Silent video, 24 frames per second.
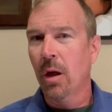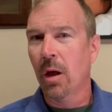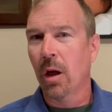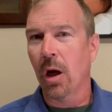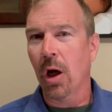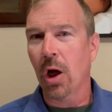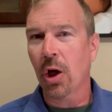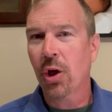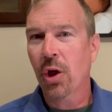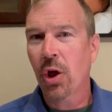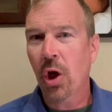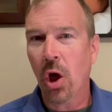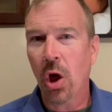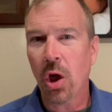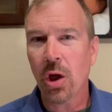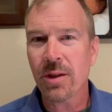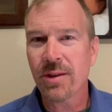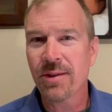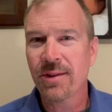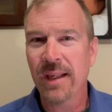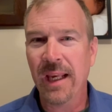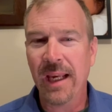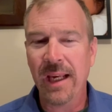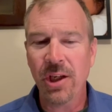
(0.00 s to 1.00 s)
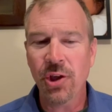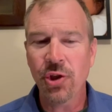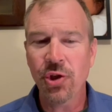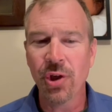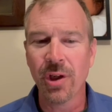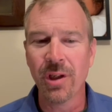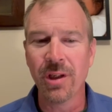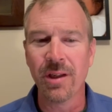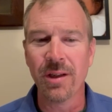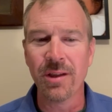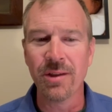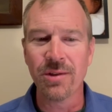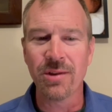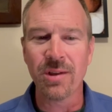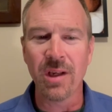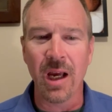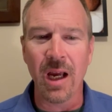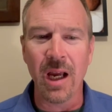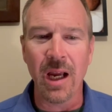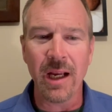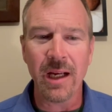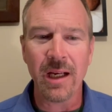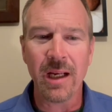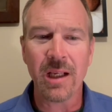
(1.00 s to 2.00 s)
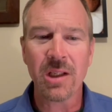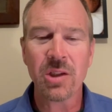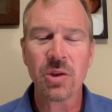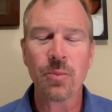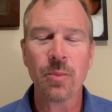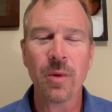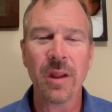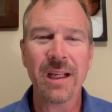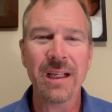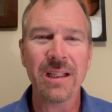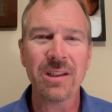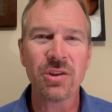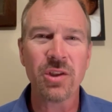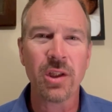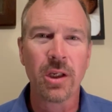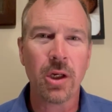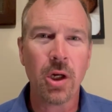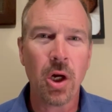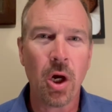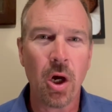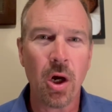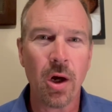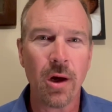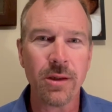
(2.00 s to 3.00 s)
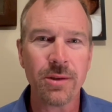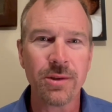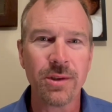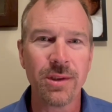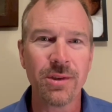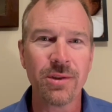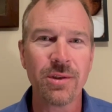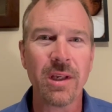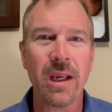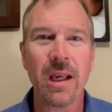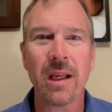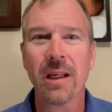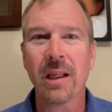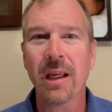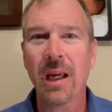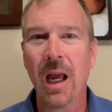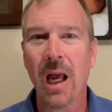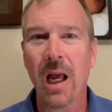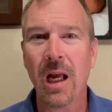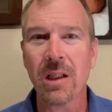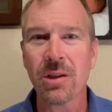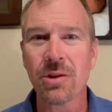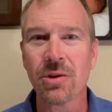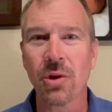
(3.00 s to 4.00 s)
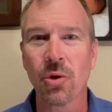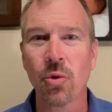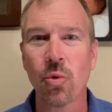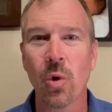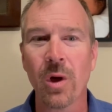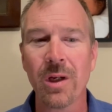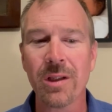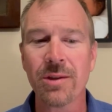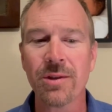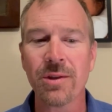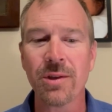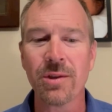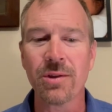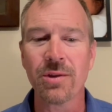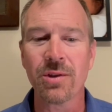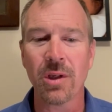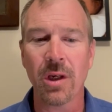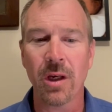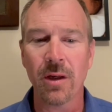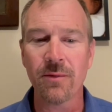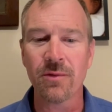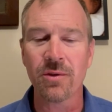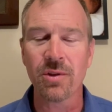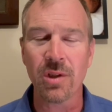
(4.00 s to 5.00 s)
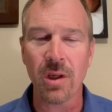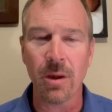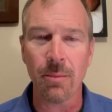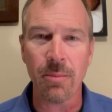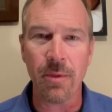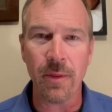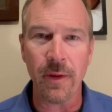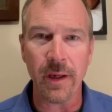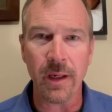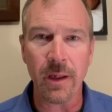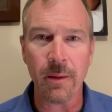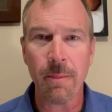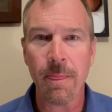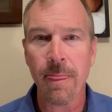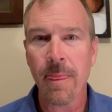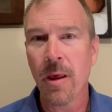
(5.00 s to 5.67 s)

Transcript: A causation design explains the causes and consequences of something.